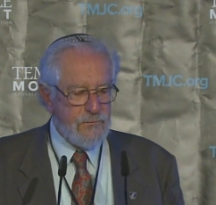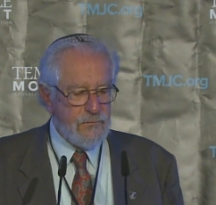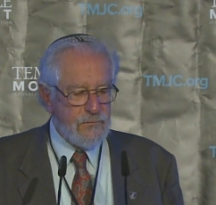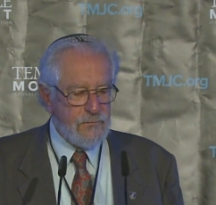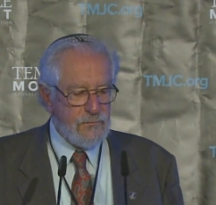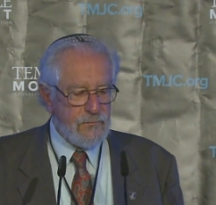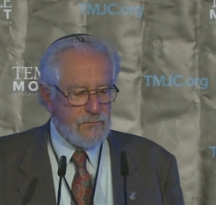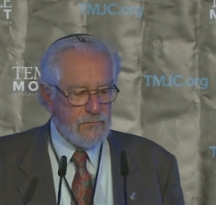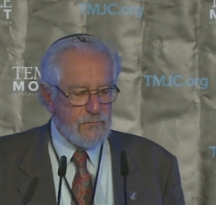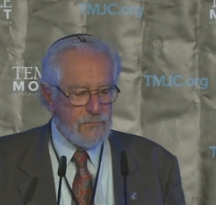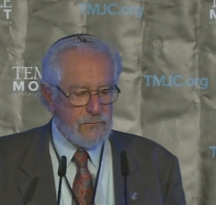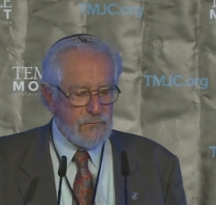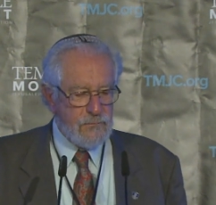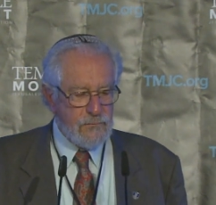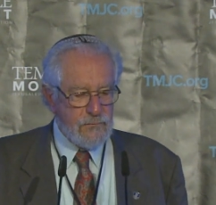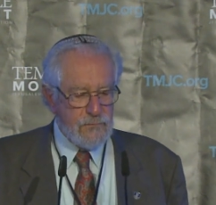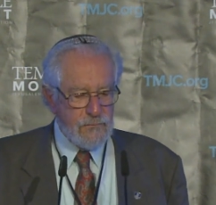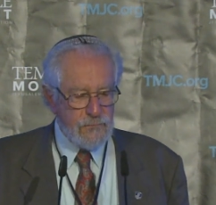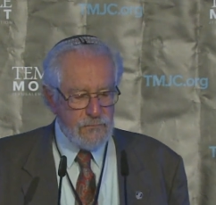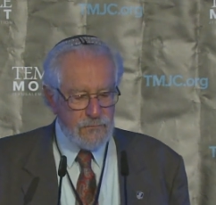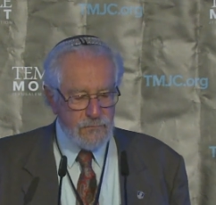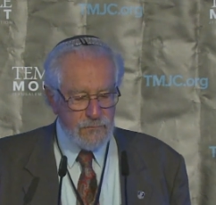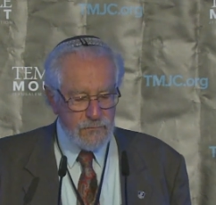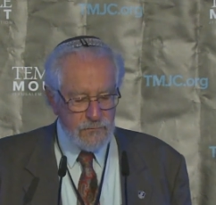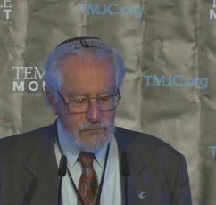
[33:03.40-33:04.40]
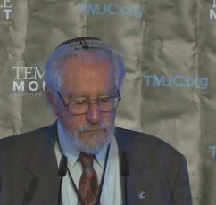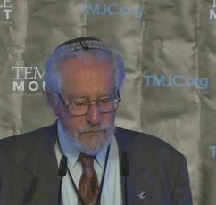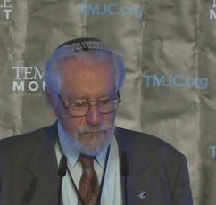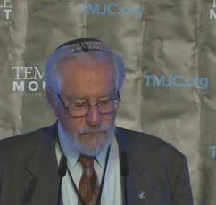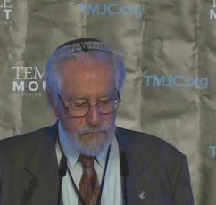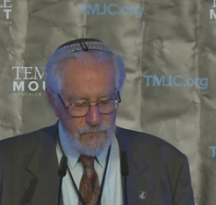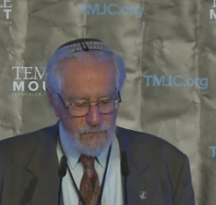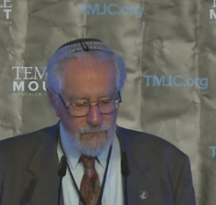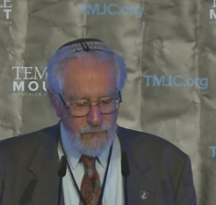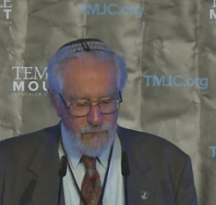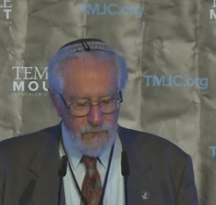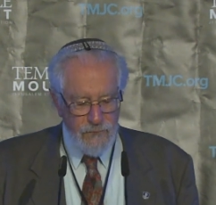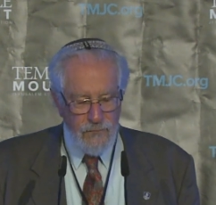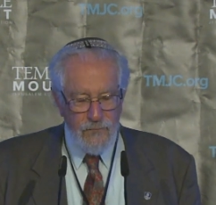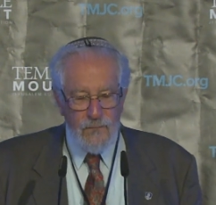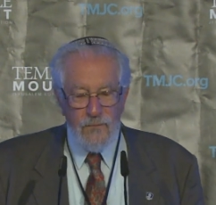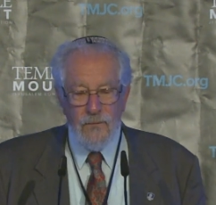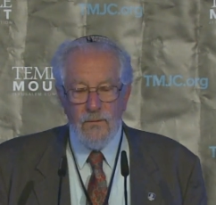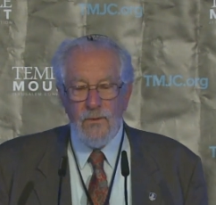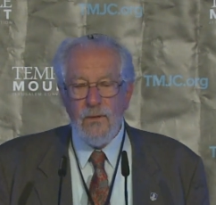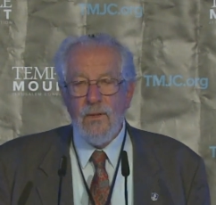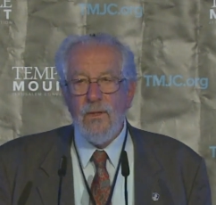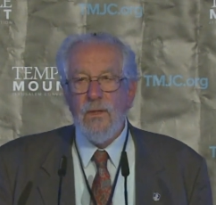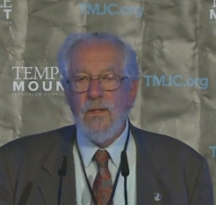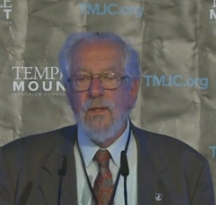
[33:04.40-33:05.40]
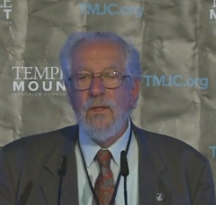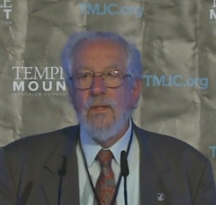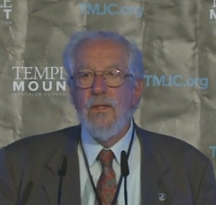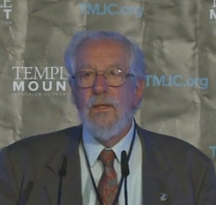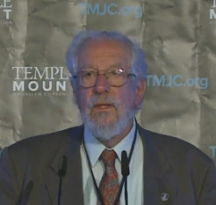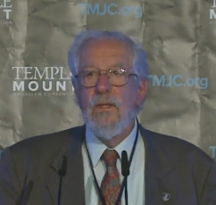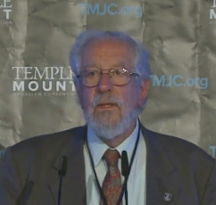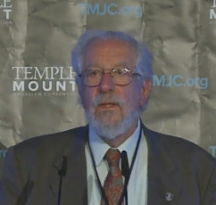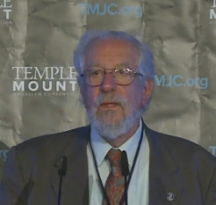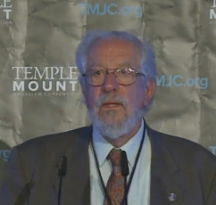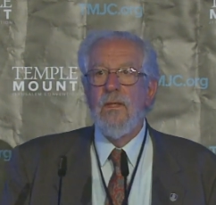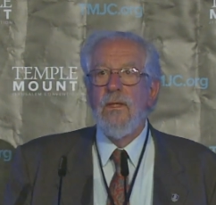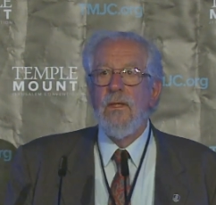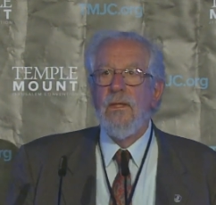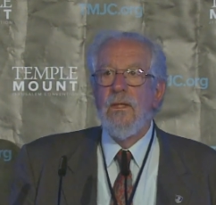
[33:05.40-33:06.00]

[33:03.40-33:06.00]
(no one is talking)